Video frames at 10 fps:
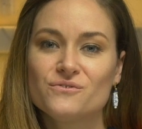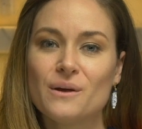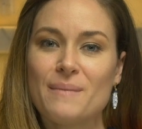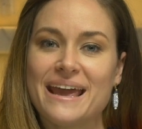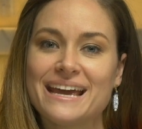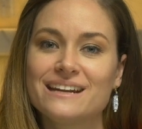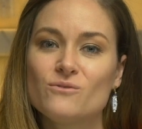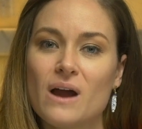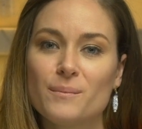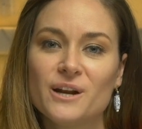from Ann and
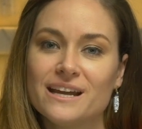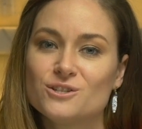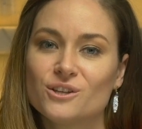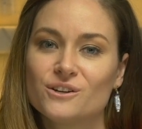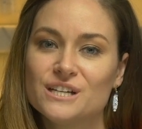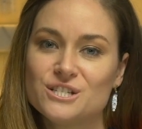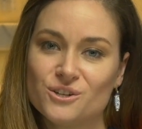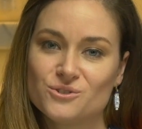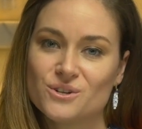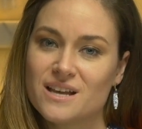Robert H. Lurie
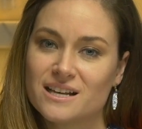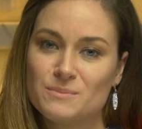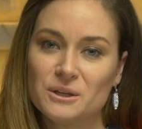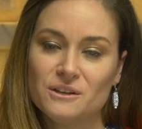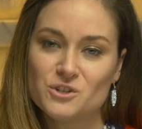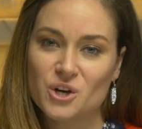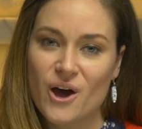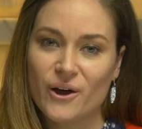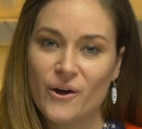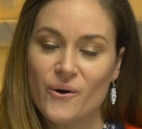Children's Hospital of
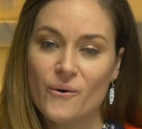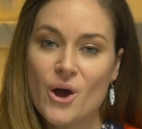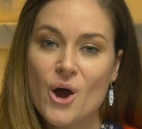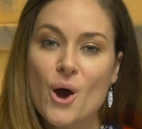Chicago.